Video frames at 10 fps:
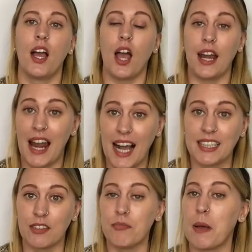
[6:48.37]
an
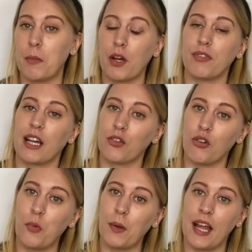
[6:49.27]
active member of that
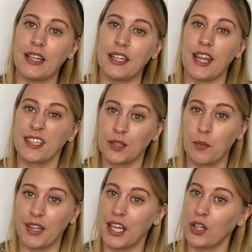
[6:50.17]
group, and they're
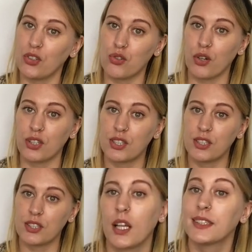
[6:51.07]
someone that you can
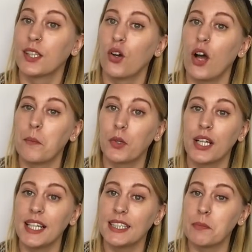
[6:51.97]
trust. So I'm going
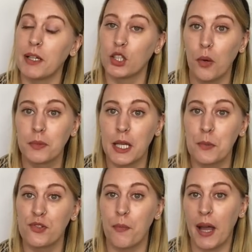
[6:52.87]
to list my top
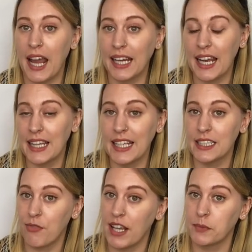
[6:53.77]
tips for buying in these
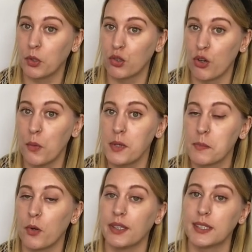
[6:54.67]
Facebook groups,
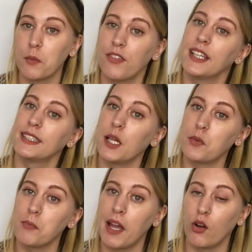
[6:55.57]
but some of these
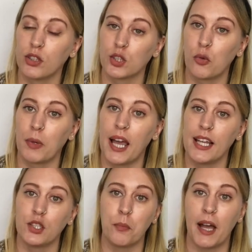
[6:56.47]
tips might also apply
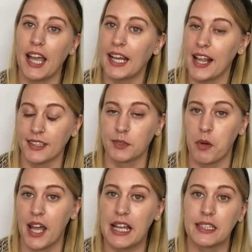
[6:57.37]
to buying
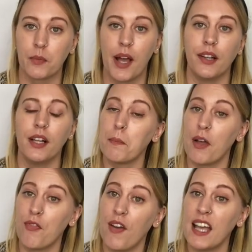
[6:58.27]
elsewhere as well. My
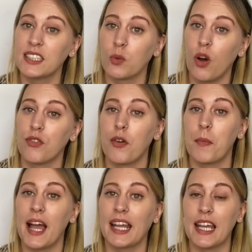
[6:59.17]
first one for
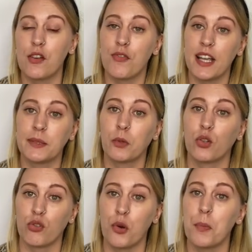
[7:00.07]
buying in a Facebook
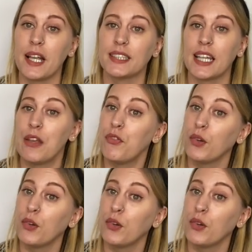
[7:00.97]
group is, if you